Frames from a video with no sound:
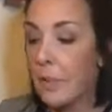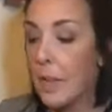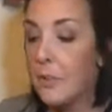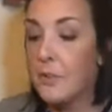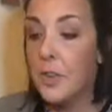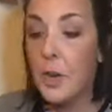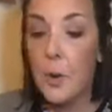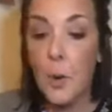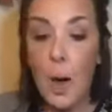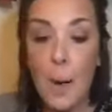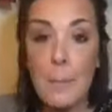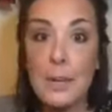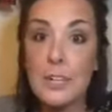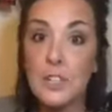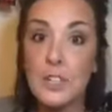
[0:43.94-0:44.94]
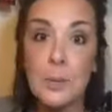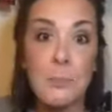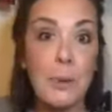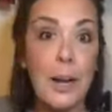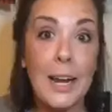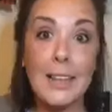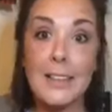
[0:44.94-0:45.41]
So I'm gonna
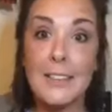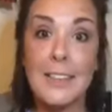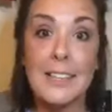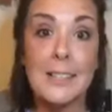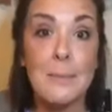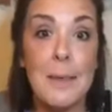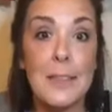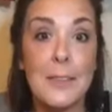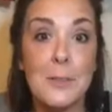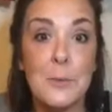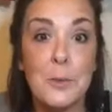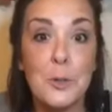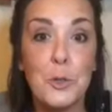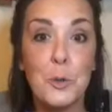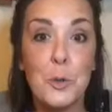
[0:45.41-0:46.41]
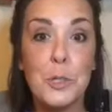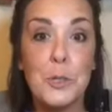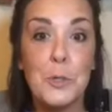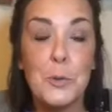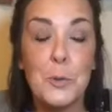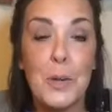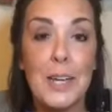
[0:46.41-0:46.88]
jump right into this and make this real short and
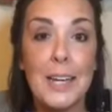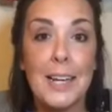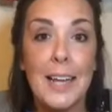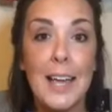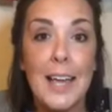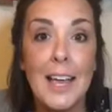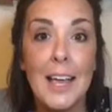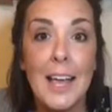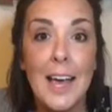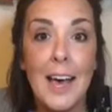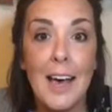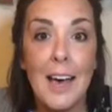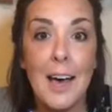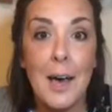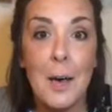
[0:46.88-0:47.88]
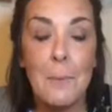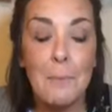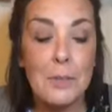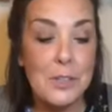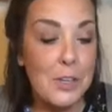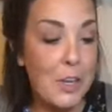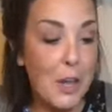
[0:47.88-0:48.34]
sweet,
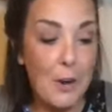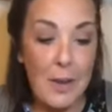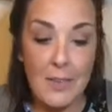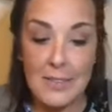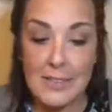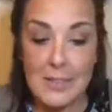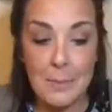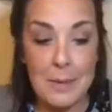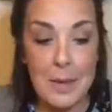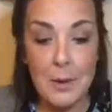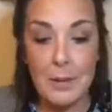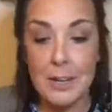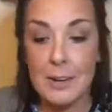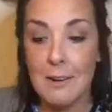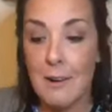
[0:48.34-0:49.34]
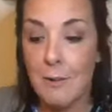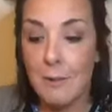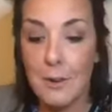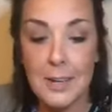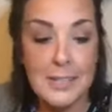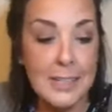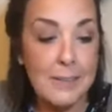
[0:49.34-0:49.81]
so y'all don't have to see me on here all
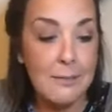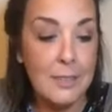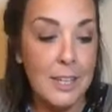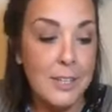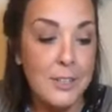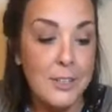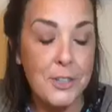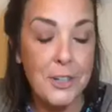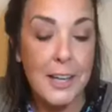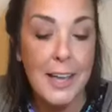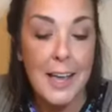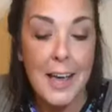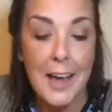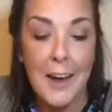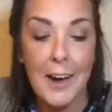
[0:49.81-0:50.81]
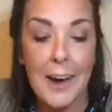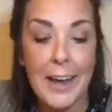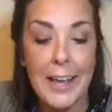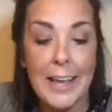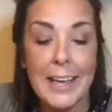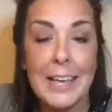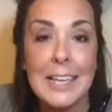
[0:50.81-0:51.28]
crazy and flustered. All
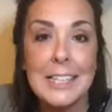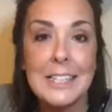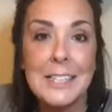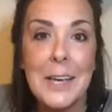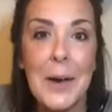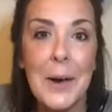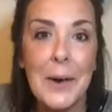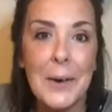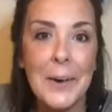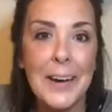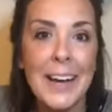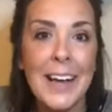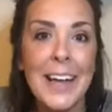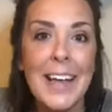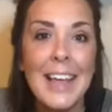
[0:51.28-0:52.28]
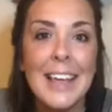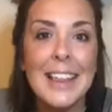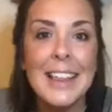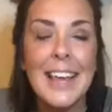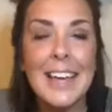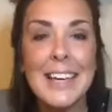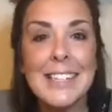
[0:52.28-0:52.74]
right. So,
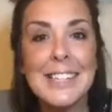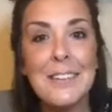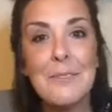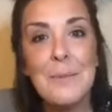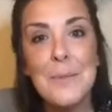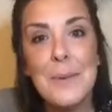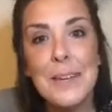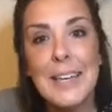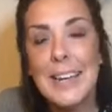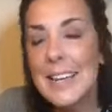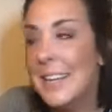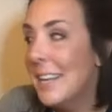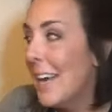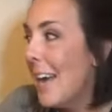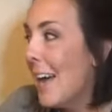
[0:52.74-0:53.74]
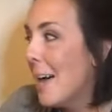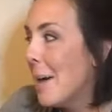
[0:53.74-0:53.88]
like I said from the beginning,